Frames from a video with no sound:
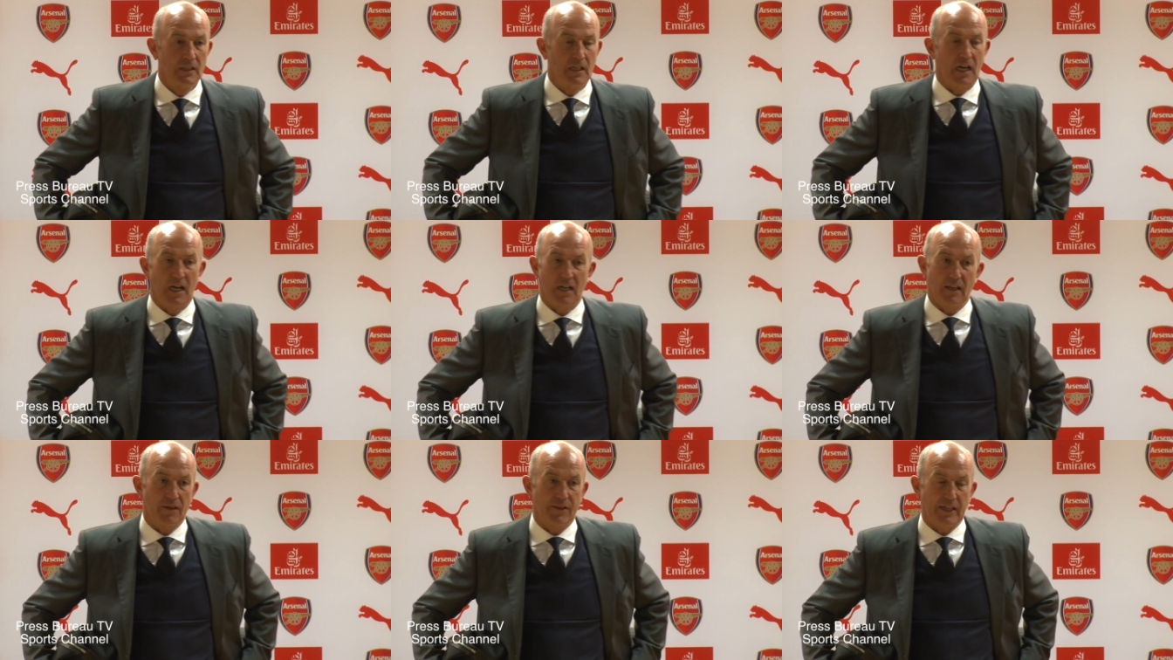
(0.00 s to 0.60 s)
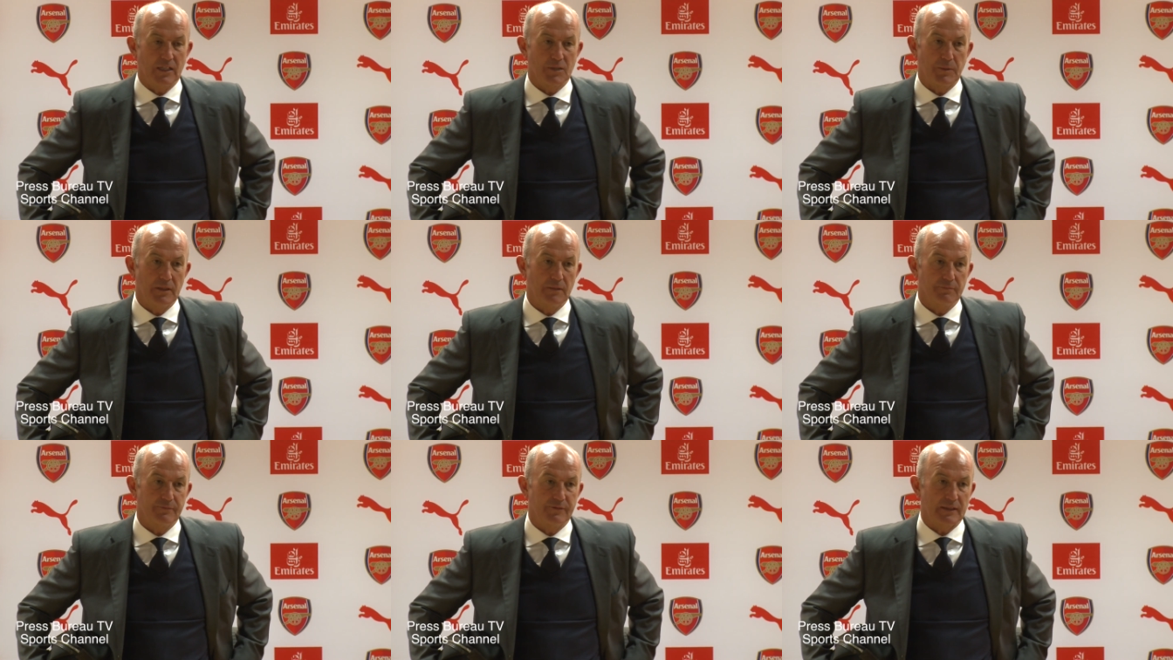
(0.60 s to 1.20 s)
Uh, I think it's
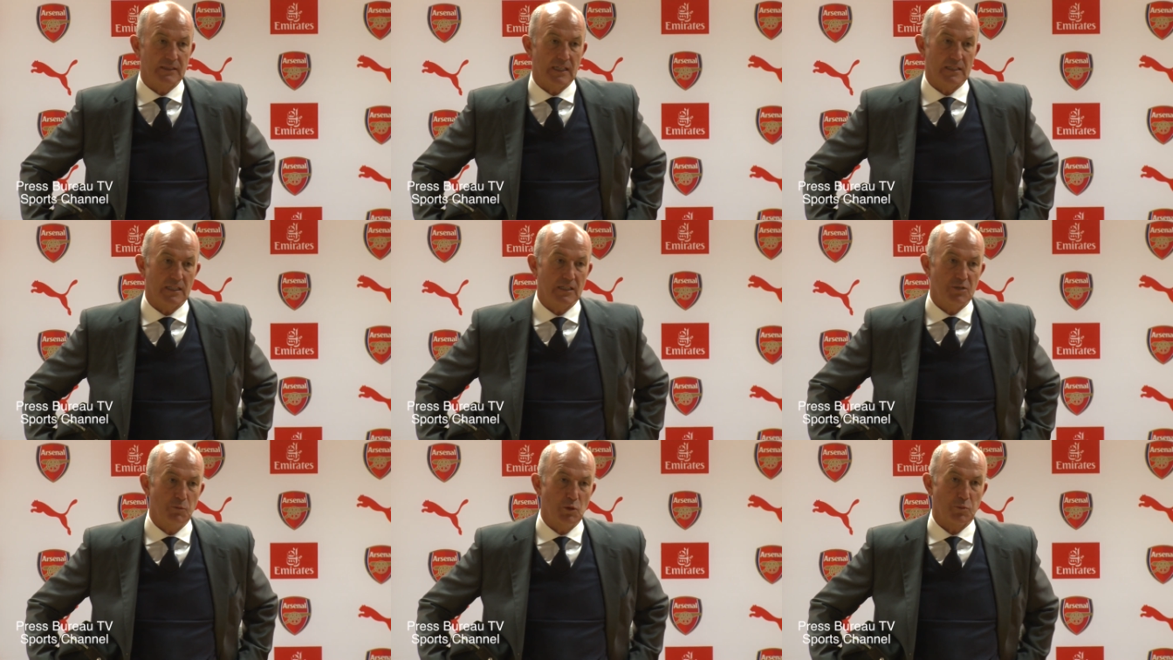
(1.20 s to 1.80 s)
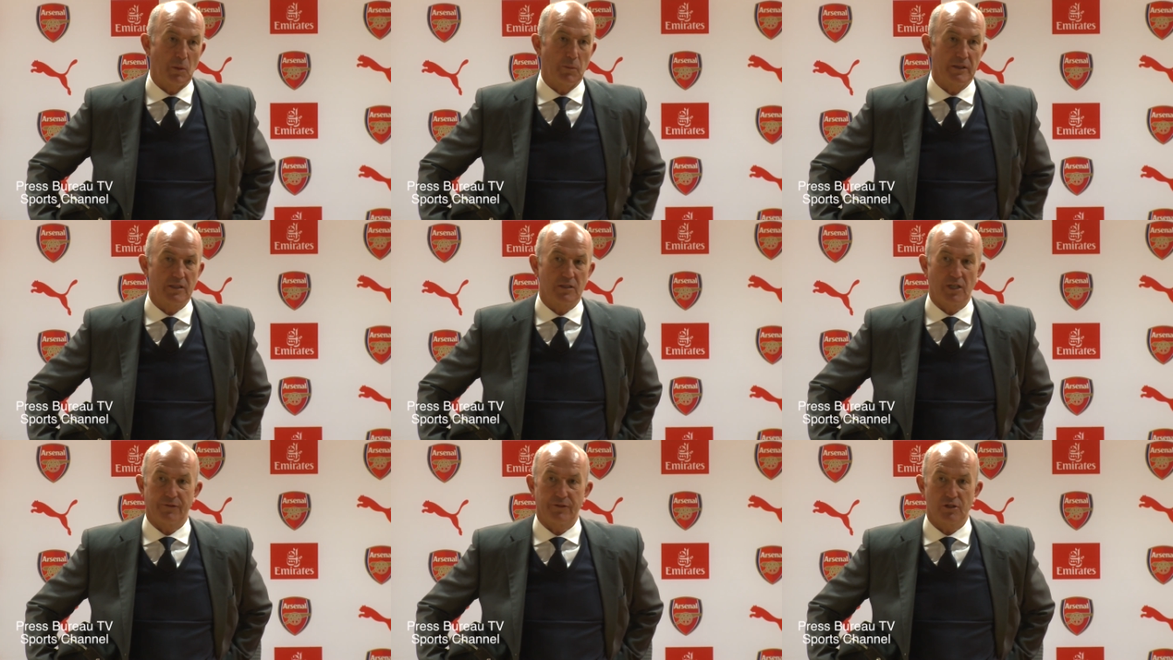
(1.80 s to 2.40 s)
been fantastic. It's probably
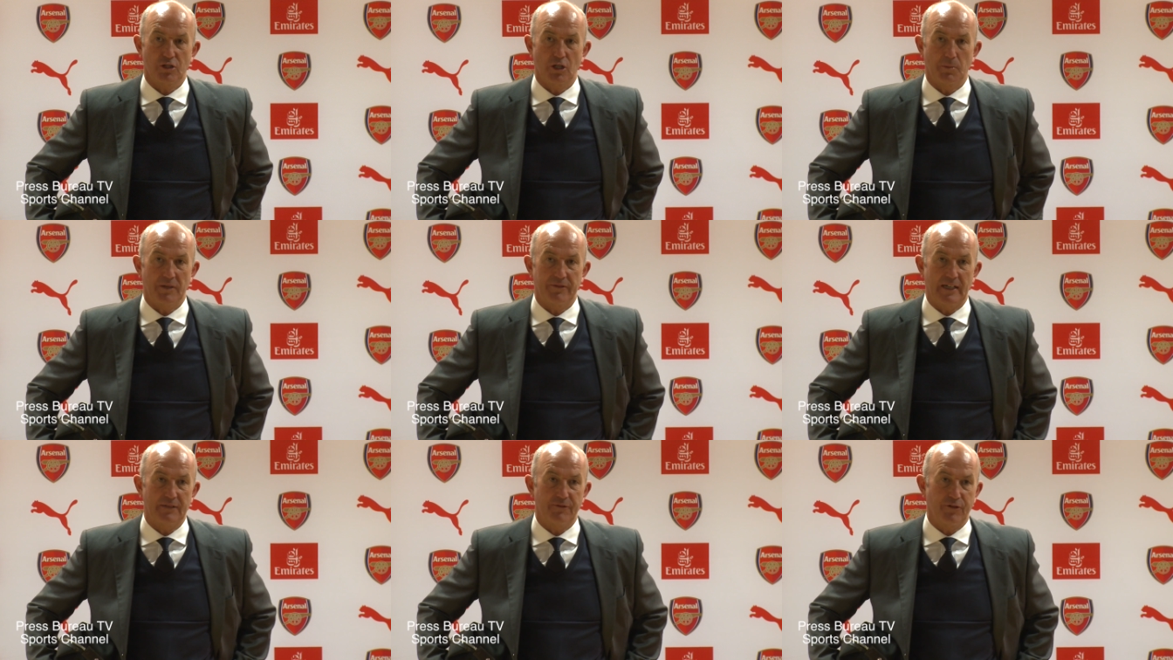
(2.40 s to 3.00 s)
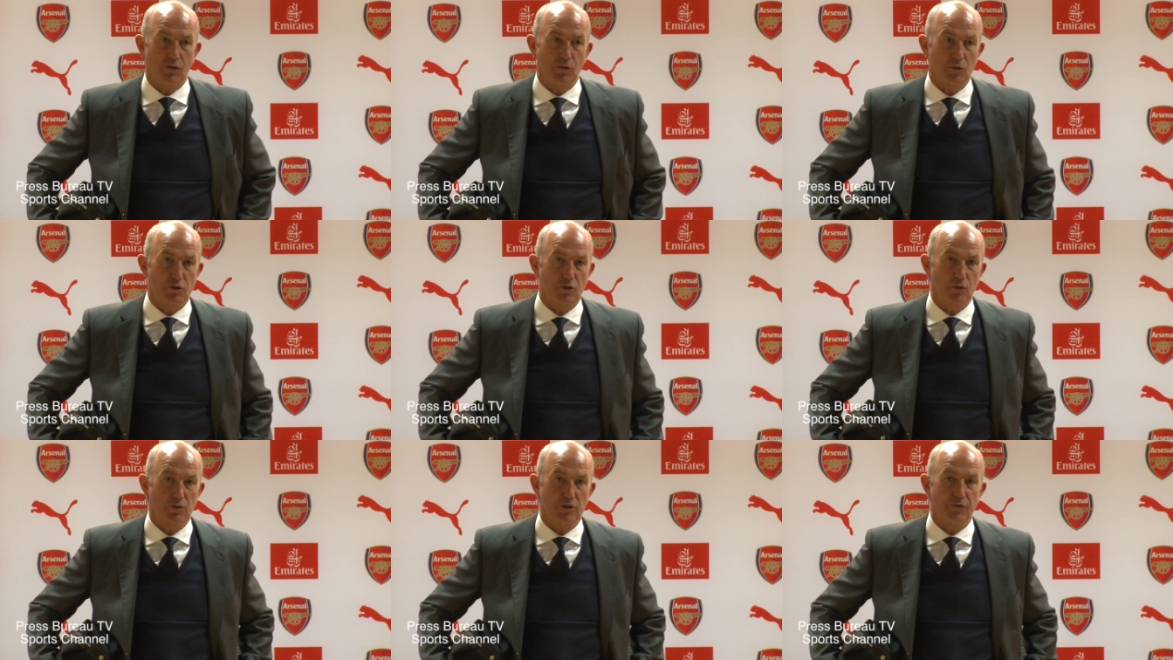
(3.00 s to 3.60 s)
the toughest job I've had for all
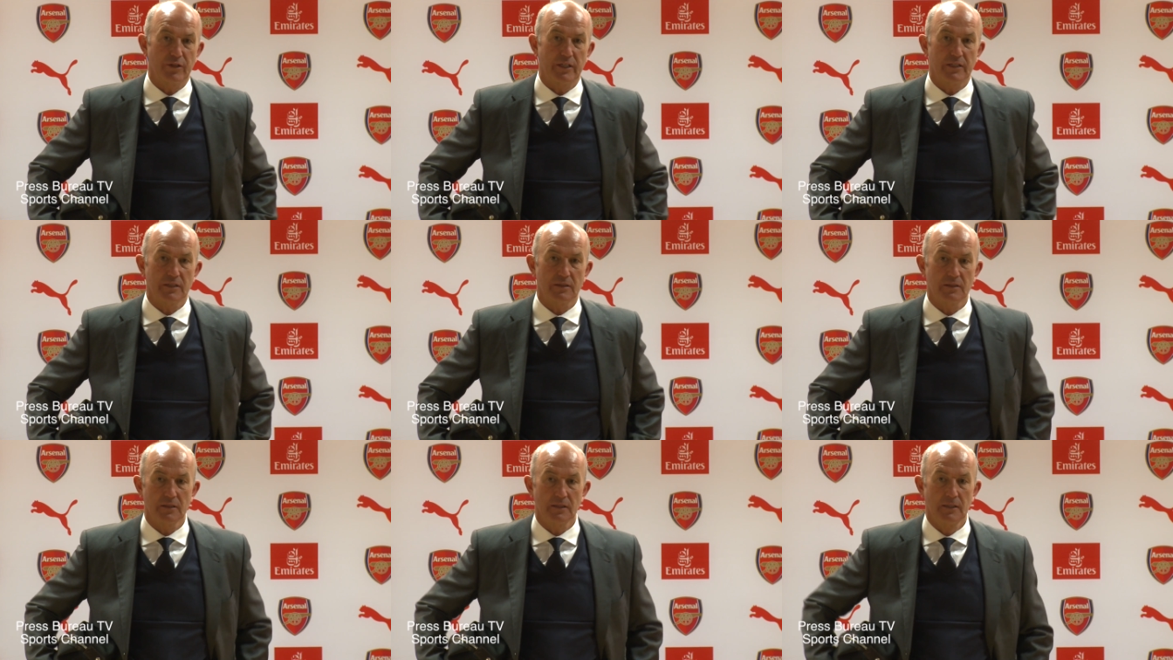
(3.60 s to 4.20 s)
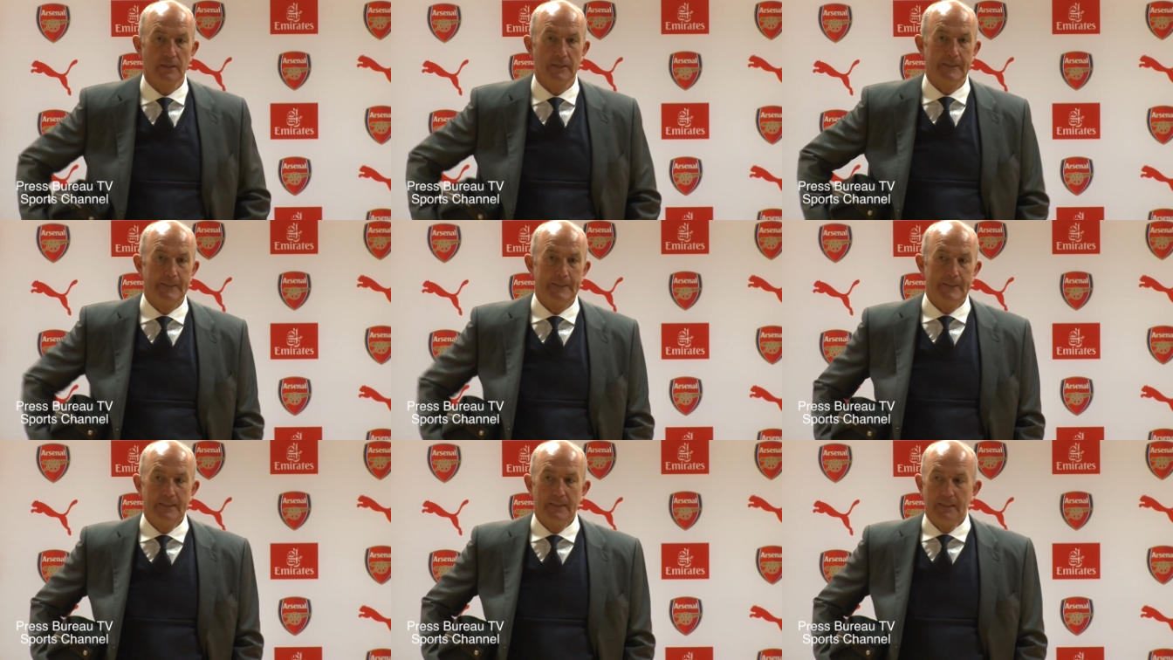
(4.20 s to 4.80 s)
sorts of reasons,
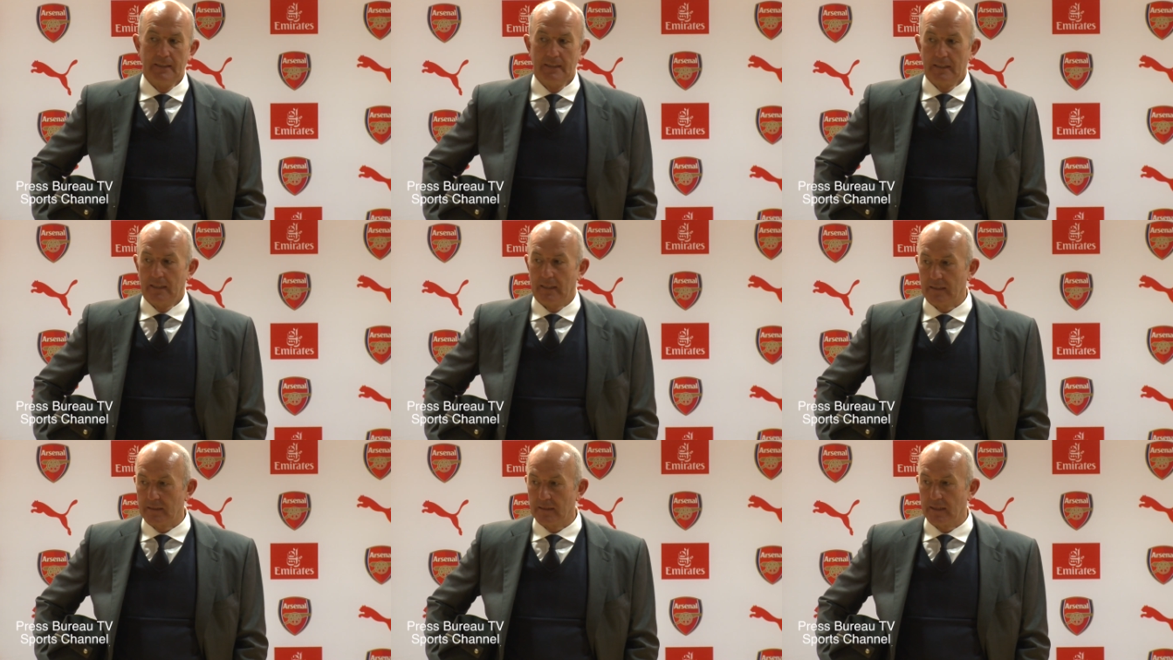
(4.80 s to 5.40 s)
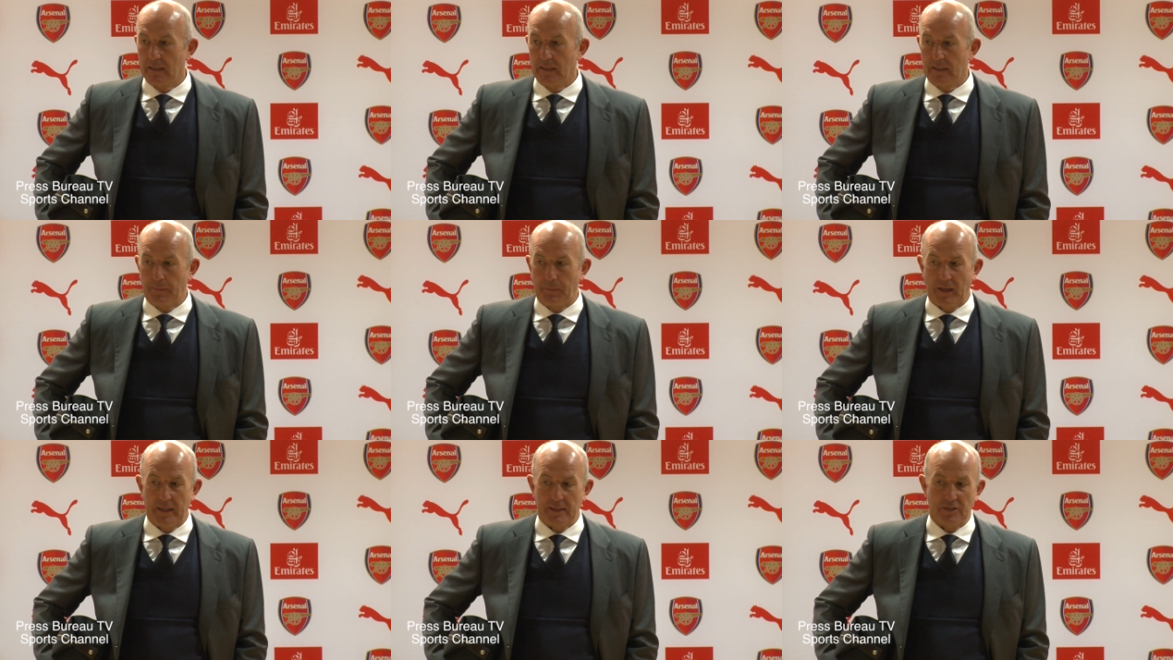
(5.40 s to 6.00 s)
and uh, the
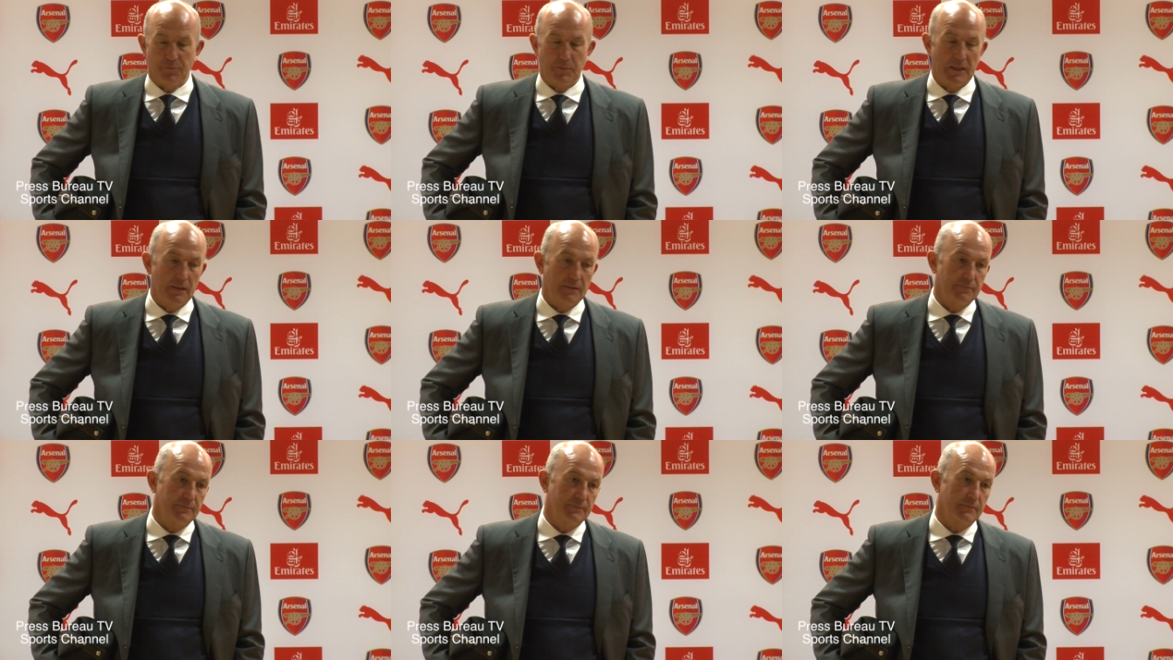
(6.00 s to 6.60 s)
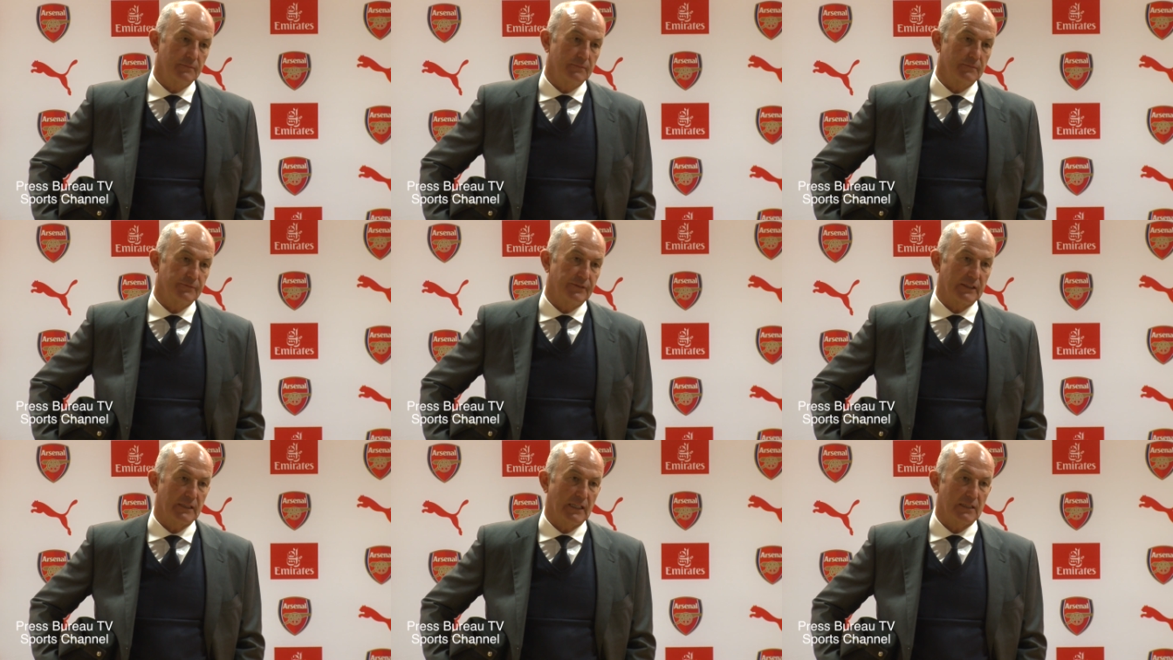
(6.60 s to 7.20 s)
players have been
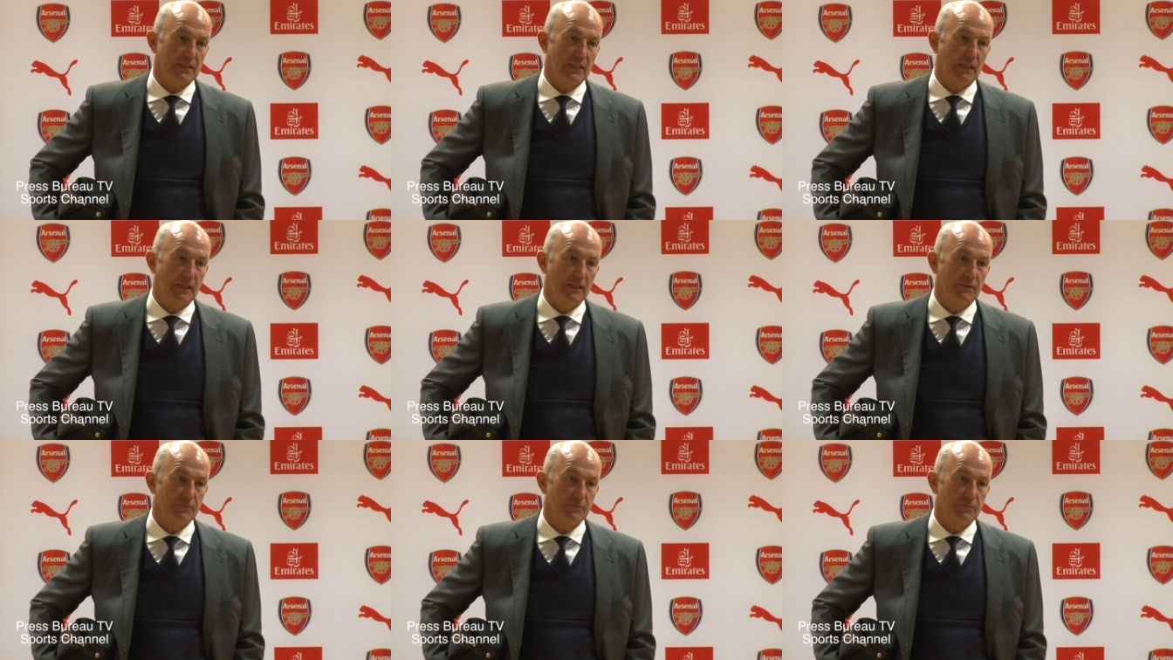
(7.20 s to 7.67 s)
fantastic.